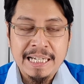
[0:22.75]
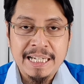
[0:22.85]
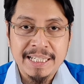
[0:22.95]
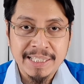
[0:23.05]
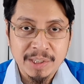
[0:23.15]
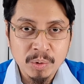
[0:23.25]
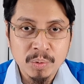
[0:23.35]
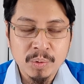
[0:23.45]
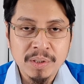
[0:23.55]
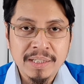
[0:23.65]
It is a
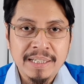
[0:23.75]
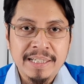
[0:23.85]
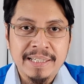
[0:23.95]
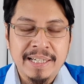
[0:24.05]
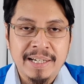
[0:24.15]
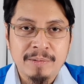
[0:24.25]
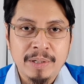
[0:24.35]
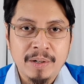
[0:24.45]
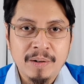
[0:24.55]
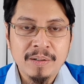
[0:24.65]
tool that
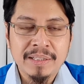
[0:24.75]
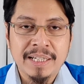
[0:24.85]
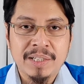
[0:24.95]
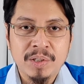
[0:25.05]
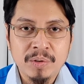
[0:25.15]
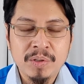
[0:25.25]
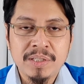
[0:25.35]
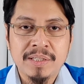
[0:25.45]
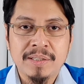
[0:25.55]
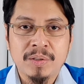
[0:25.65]
we all can
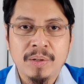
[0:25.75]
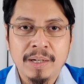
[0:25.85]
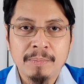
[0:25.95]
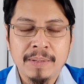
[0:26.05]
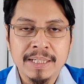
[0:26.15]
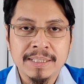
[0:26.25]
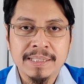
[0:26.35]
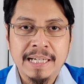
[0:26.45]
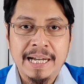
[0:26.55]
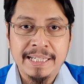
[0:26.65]
use to help
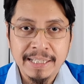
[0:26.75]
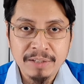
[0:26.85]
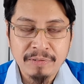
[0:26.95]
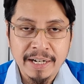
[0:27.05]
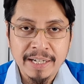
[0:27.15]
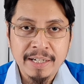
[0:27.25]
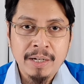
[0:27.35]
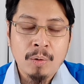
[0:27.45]
us identify